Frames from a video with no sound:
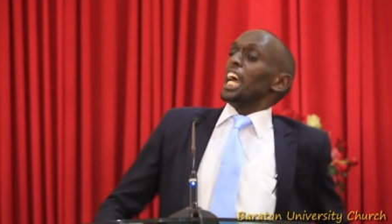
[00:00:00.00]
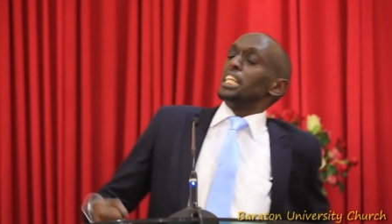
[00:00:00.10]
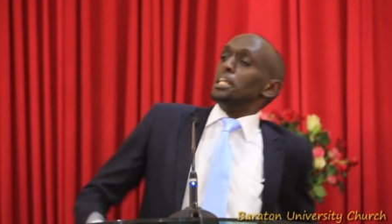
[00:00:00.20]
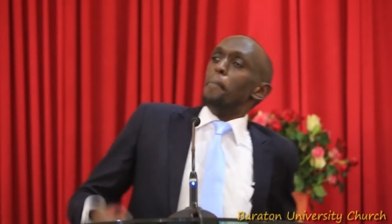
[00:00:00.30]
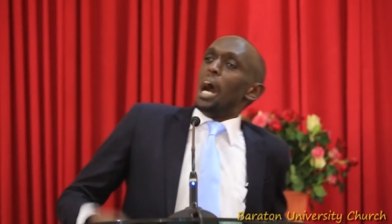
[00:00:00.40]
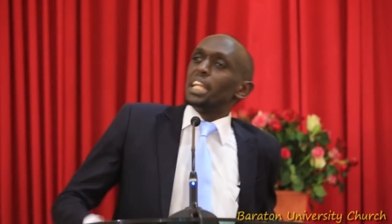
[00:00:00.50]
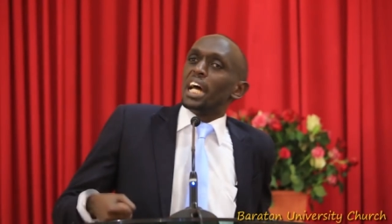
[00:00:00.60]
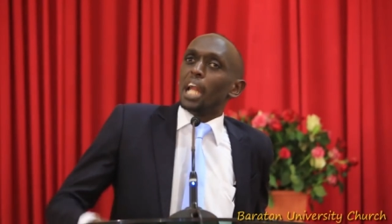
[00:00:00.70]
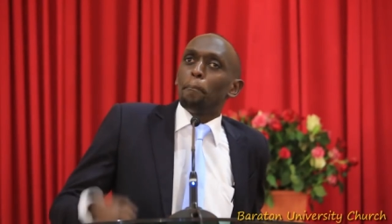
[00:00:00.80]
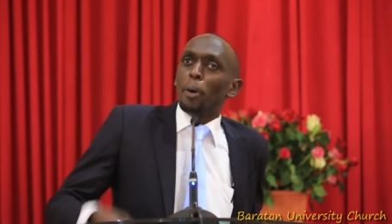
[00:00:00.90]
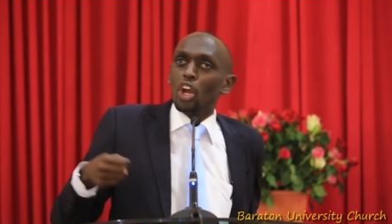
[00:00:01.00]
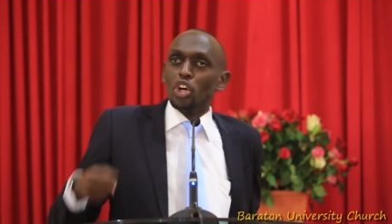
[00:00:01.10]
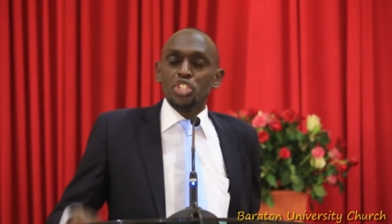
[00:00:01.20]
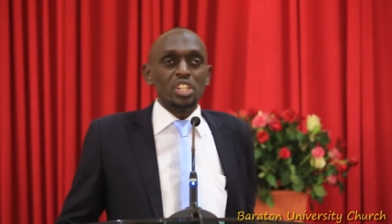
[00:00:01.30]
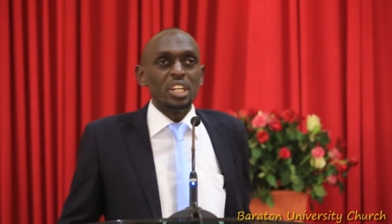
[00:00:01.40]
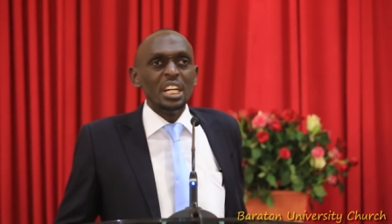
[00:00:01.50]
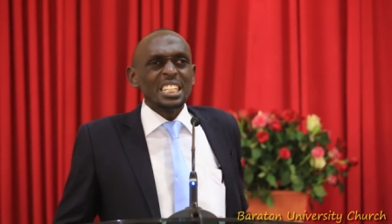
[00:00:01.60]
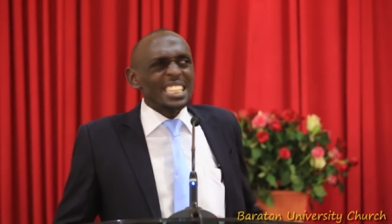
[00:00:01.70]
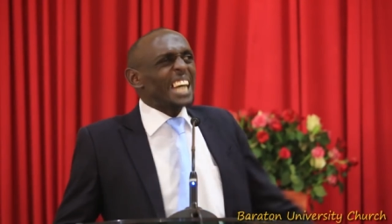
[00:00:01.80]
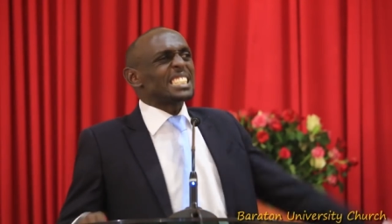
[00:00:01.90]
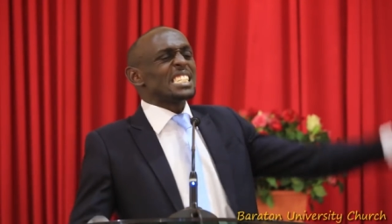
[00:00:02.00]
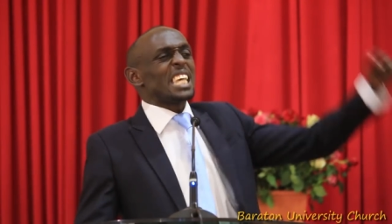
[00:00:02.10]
I demand an apology. That